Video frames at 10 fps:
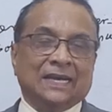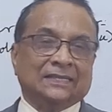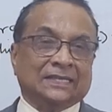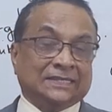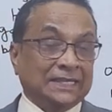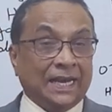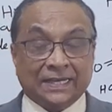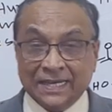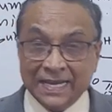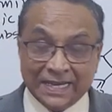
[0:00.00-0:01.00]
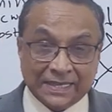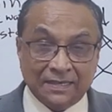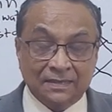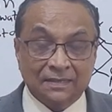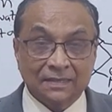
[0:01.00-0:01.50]
as a chelating
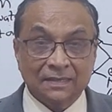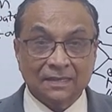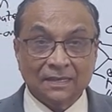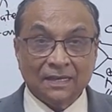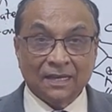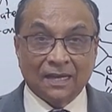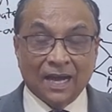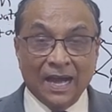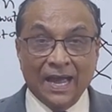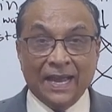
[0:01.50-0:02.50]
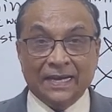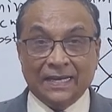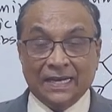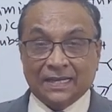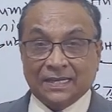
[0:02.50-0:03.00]
agent, and
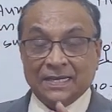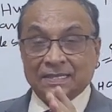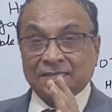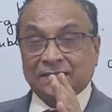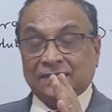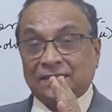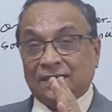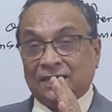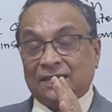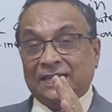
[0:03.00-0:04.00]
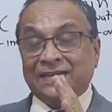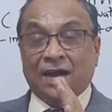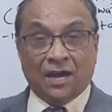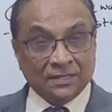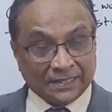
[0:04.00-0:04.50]
it is
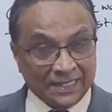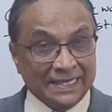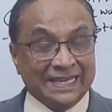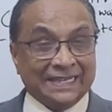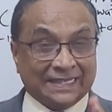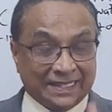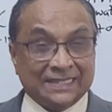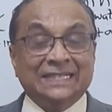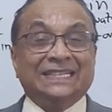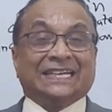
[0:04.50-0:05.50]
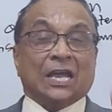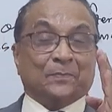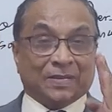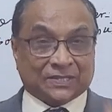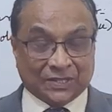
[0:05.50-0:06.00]
enhancing, increasing the
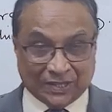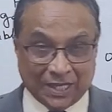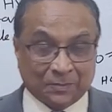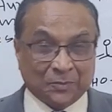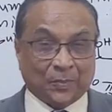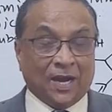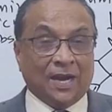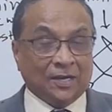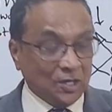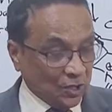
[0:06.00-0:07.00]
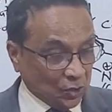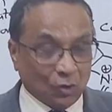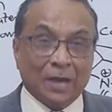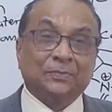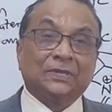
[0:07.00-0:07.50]
capacity of the plant to
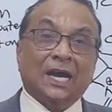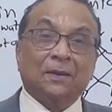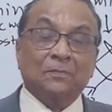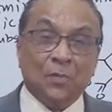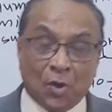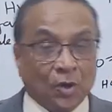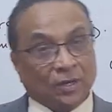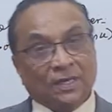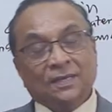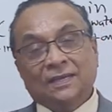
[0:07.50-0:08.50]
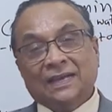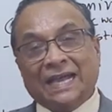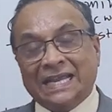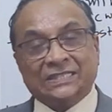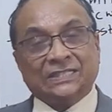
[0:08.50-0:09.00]
absorb more
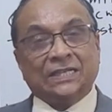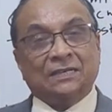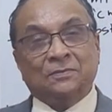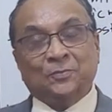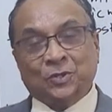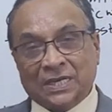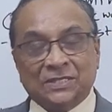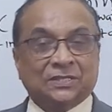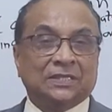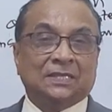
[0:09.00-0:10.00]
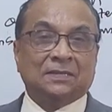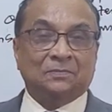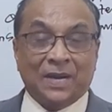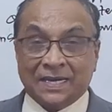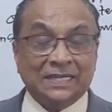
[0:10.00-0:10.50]
calcium,
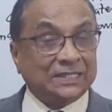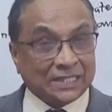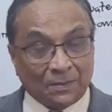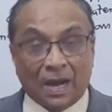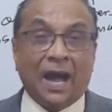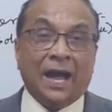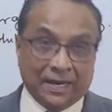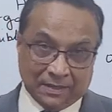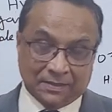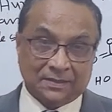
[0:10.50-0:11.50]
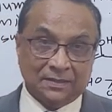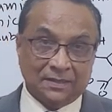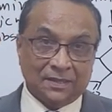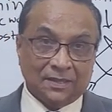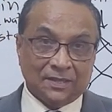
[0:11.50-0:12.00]
potassium, magnesium ions,
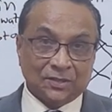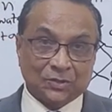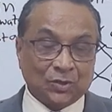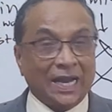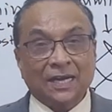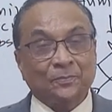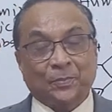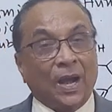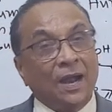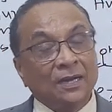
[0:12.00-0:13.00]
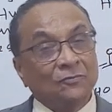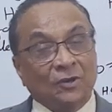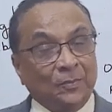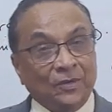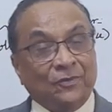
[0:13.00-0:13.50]
so that plant
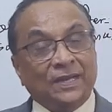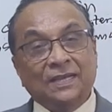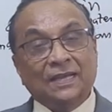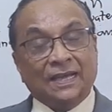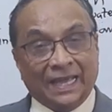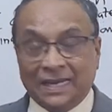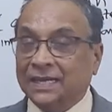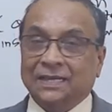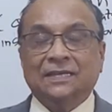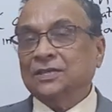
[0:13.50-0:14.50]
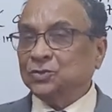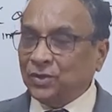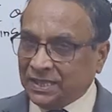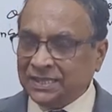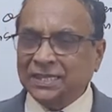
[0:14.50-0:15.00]
will be very healthy.
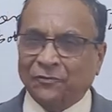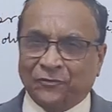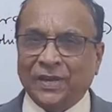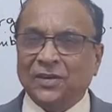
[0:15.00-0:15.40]
So this is a